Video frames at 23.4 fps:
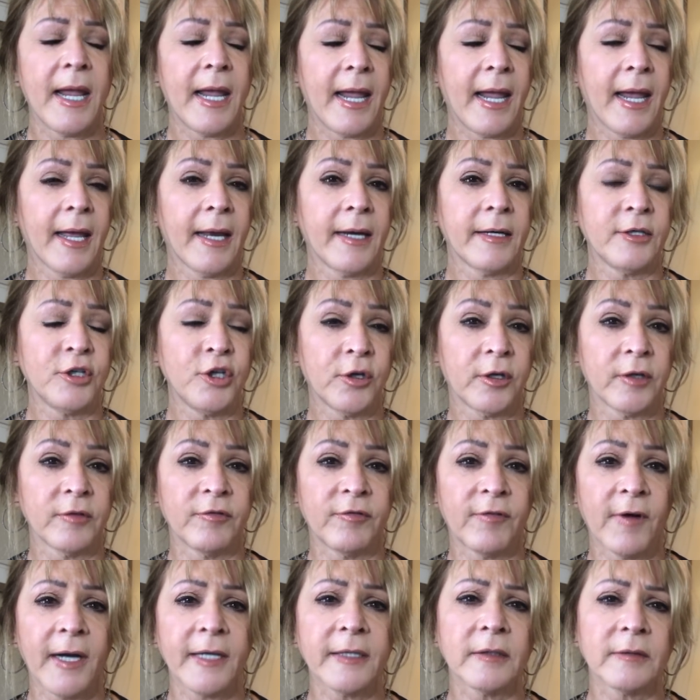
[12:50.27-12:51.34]
And you can
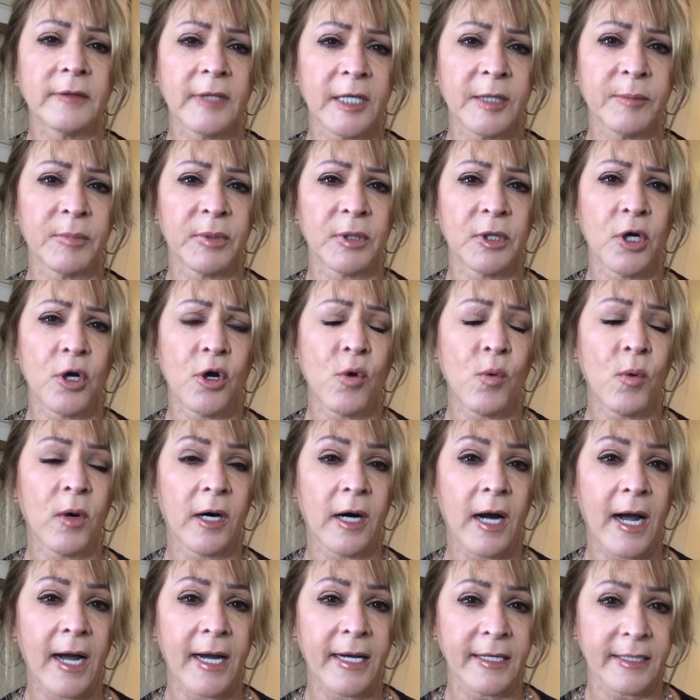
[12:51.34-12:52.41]
find a link below
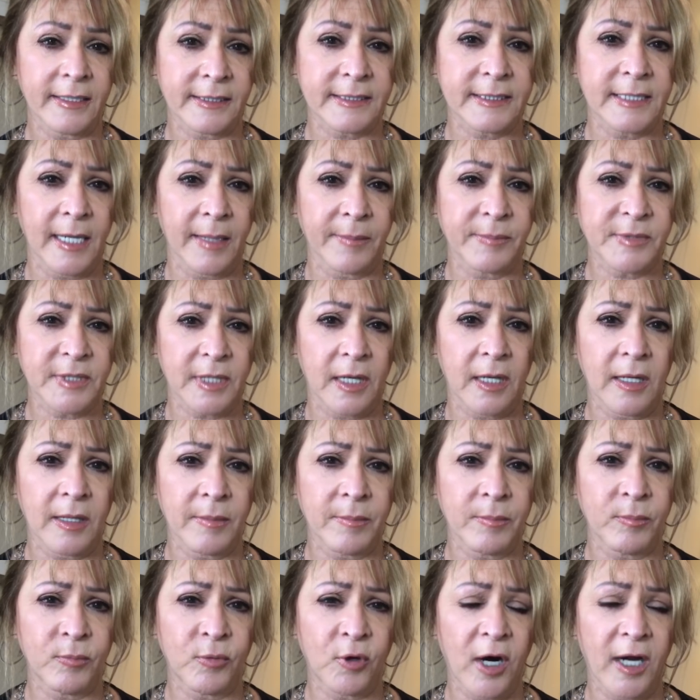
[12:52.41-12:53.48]
where I accept
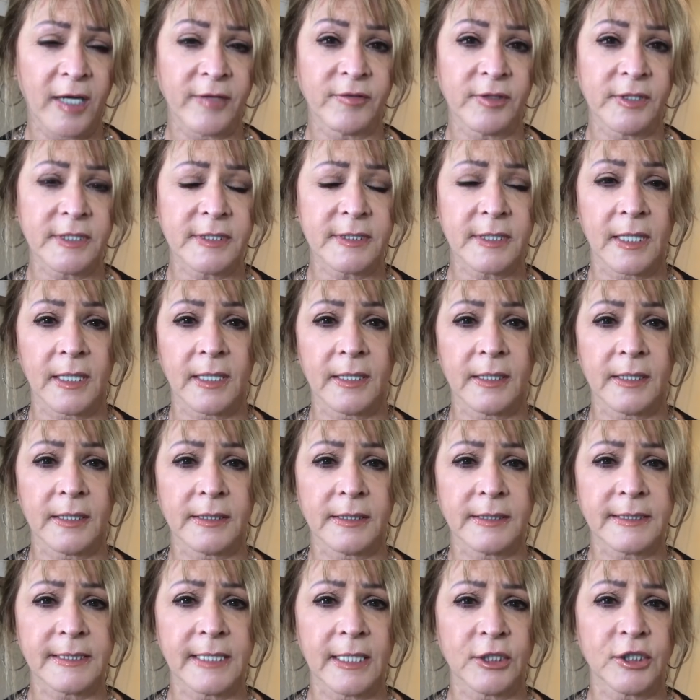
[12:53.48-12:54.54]
um, private uh,
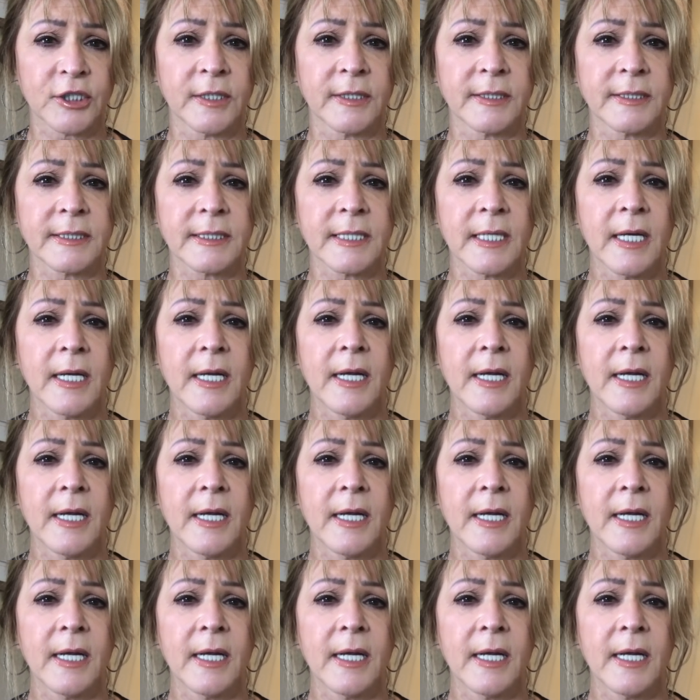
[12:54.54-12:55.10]
sessions.